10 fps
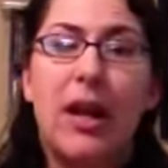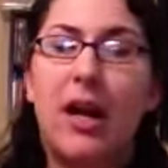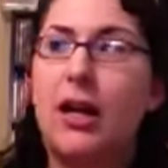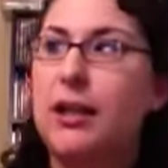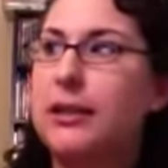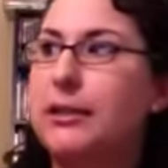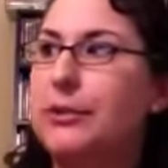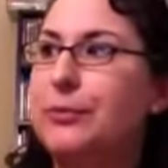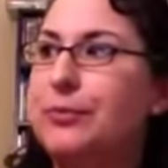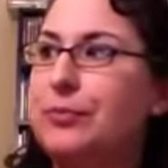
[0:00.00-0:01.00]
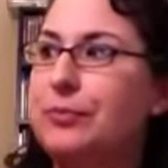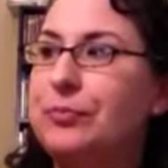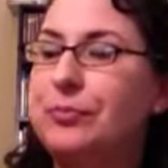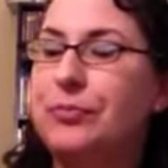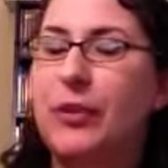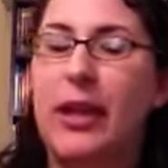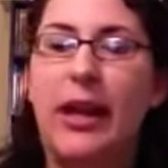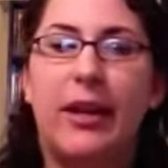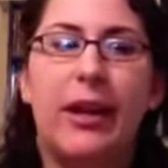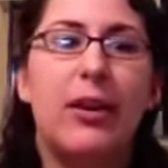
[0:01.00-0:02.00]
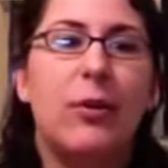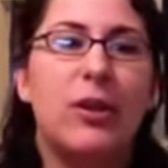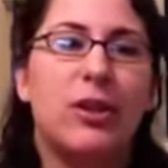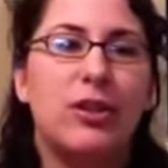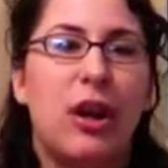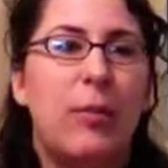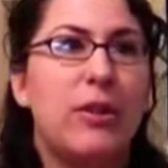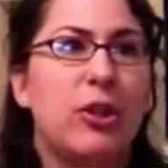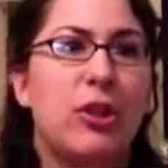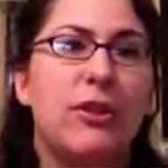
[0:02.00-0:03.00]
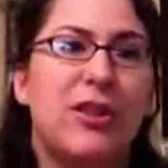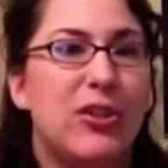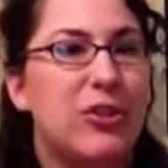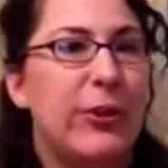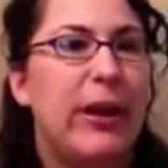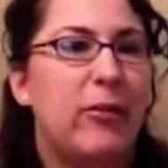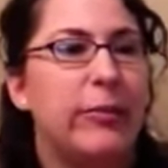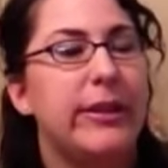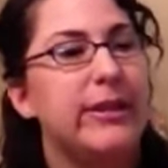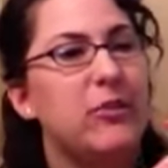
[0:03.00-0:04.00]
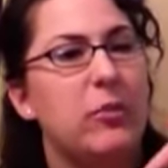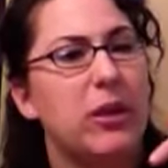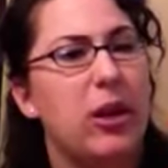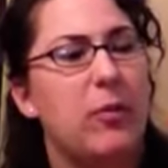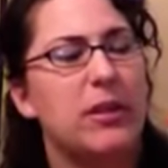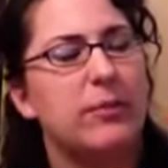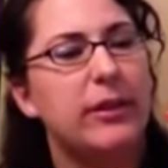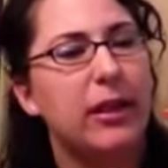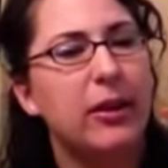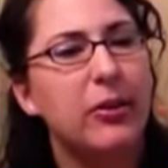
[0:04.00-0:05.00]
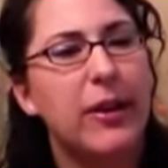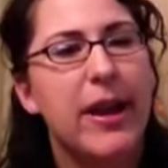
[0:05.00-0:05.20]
Yeah, and any questions, comments, or concerns you have, please leave them in the comments below.